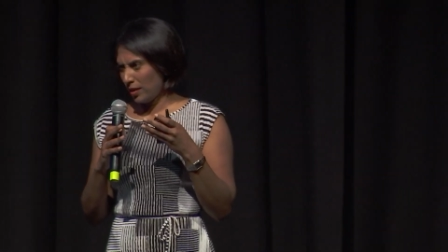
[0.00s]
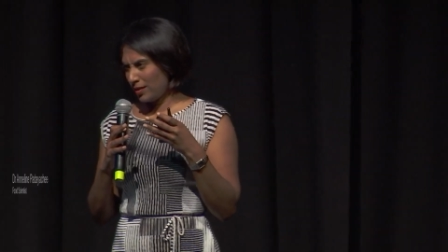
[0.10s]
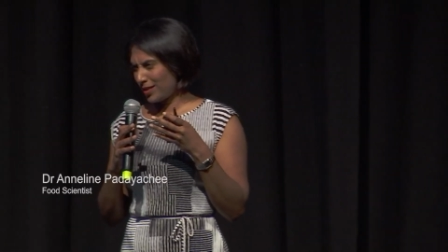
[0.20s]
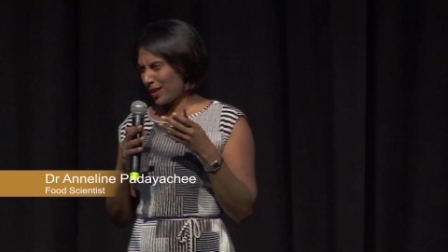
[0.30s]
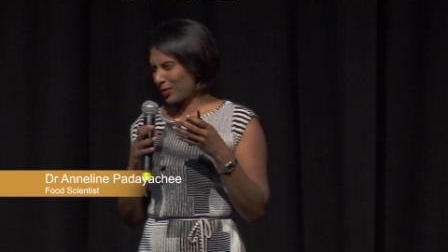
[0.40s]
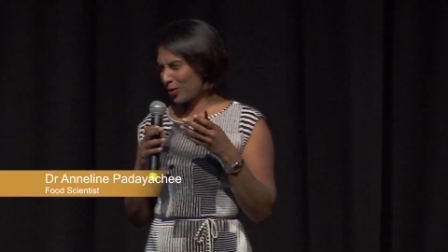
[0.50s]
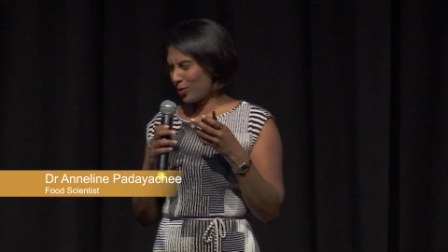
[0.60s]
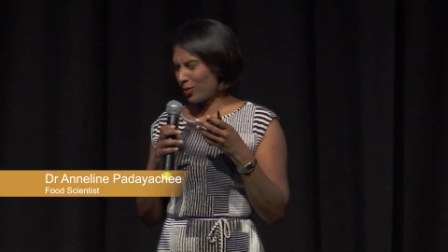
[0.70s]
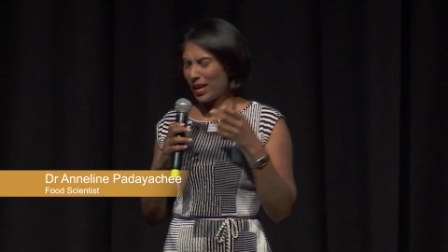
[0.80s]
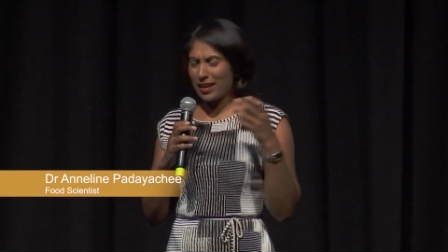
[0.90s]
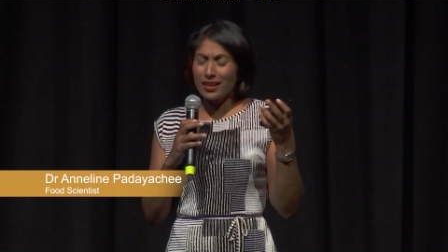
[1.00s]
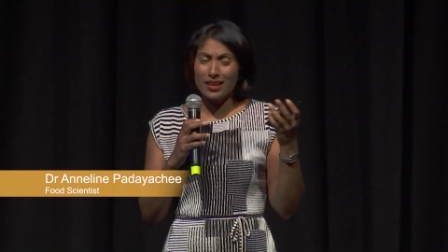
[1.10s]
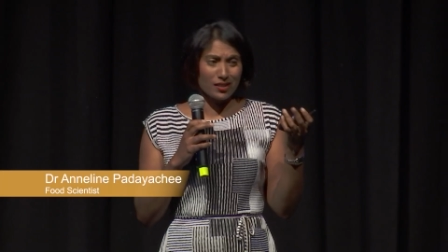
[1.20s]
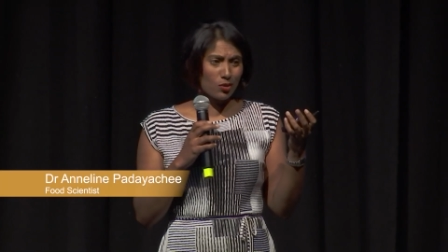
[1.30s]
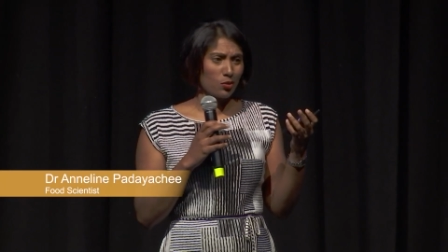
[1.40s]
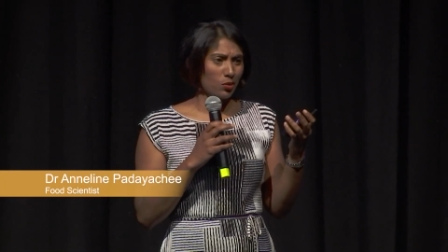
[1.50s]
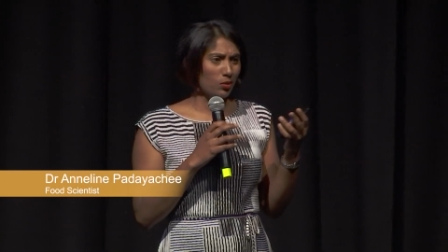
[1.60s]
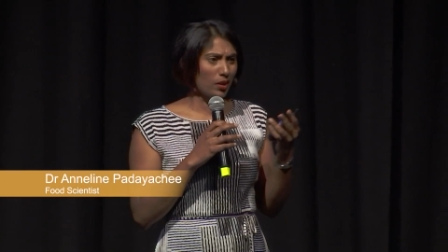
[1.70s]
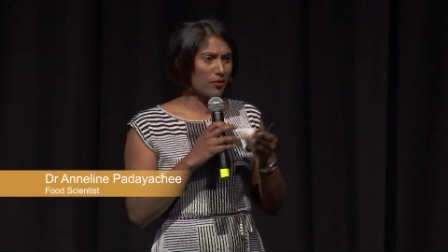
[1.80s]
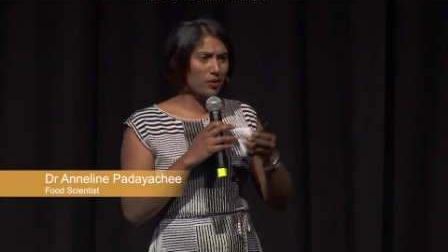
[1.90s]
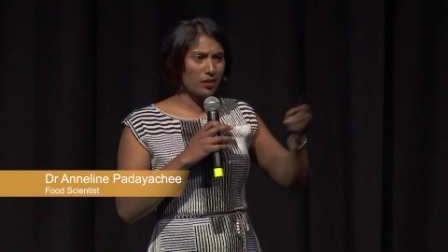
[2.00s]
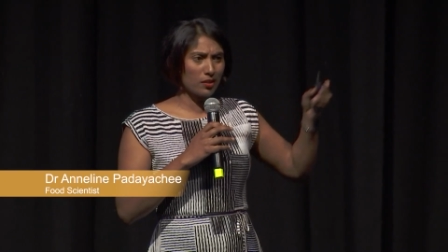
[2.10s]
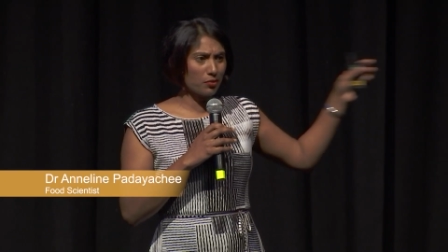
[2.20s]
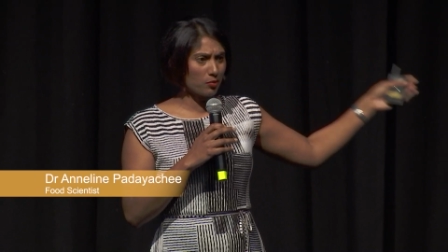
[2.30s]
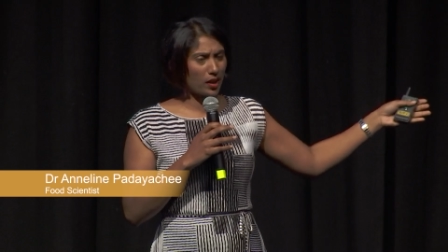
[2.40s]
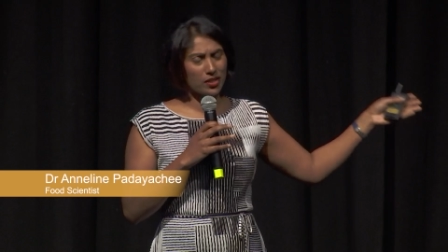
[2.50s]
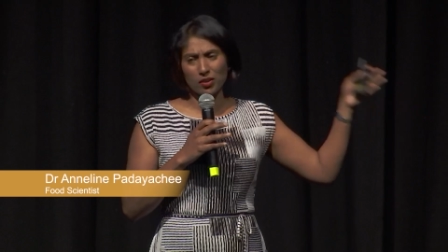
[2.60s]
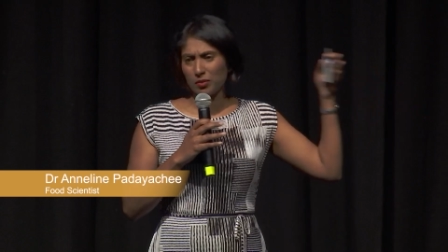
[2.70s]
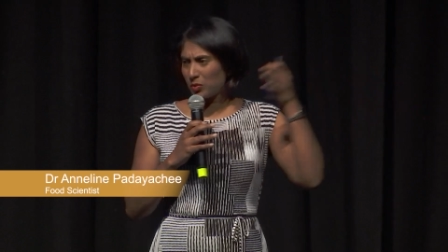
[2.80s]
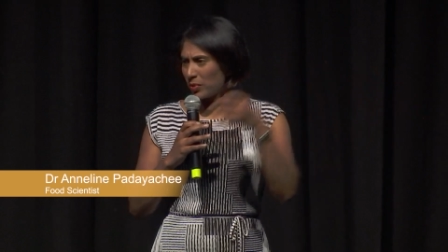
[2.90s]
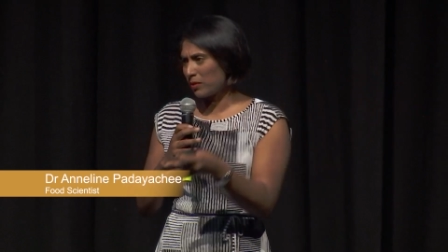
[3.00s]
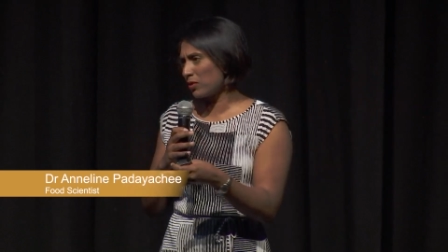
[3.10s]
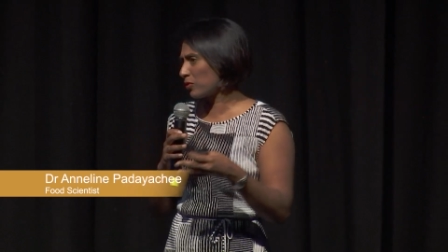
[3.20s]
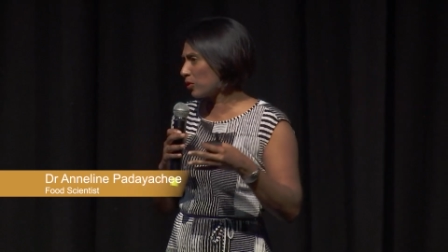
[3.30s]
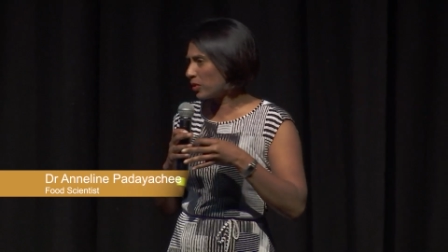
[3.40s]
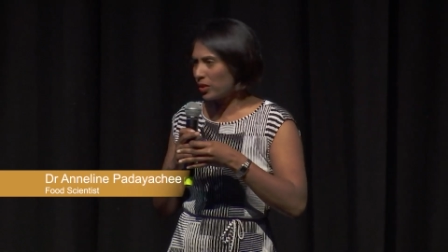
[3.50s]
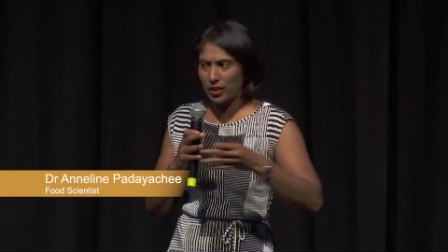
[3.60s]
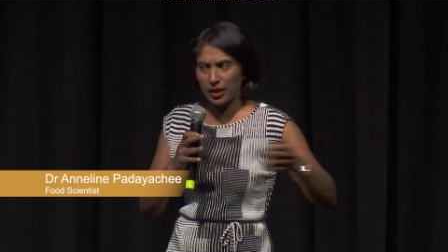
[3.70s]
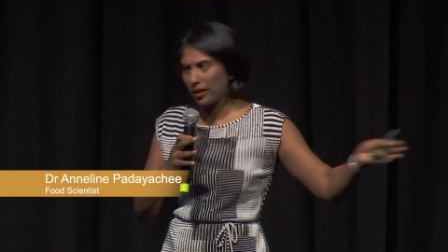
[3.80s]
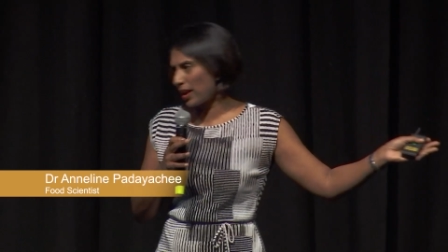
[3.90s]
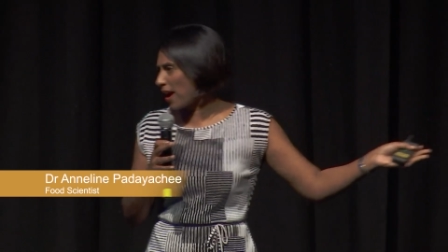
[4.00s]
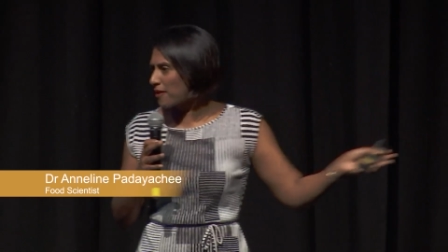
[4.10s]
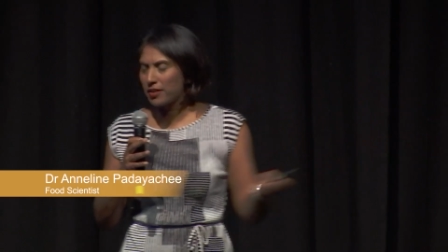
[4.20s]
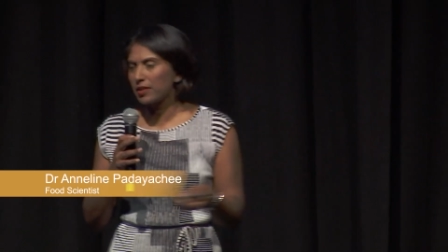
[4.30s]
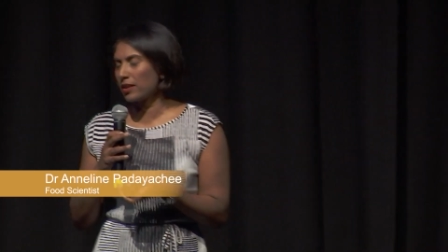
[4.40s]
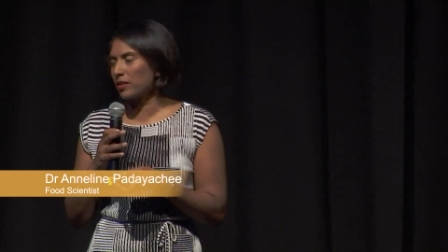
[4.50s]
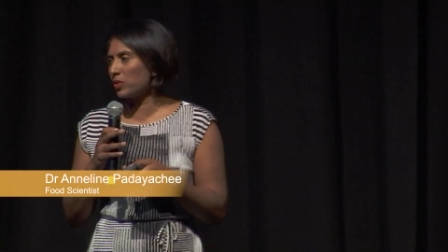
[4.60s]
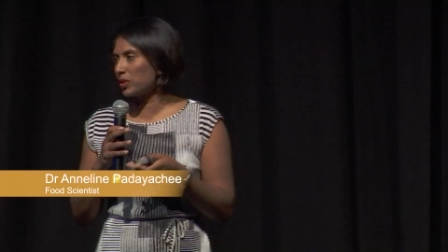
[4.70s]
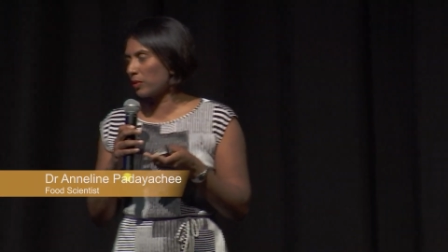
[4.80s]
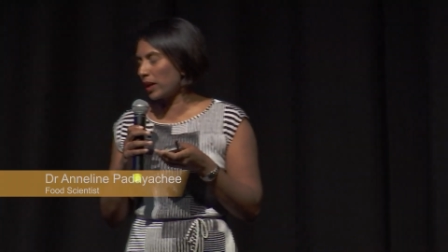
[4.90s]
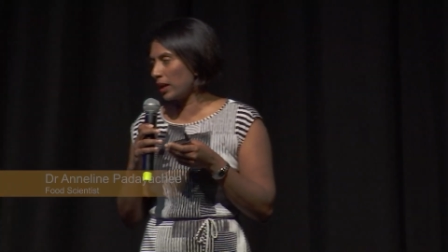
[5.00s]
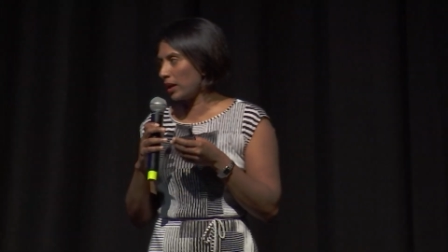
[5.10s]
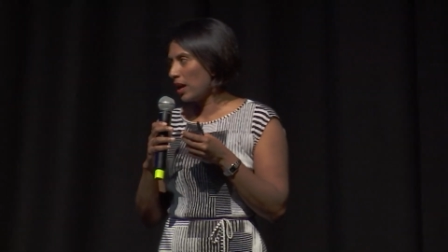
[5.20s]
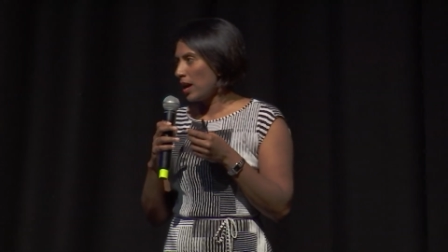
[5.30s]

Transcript: Sounds cool, and it is cool. Everything from ice cream to baby formula and everything in between.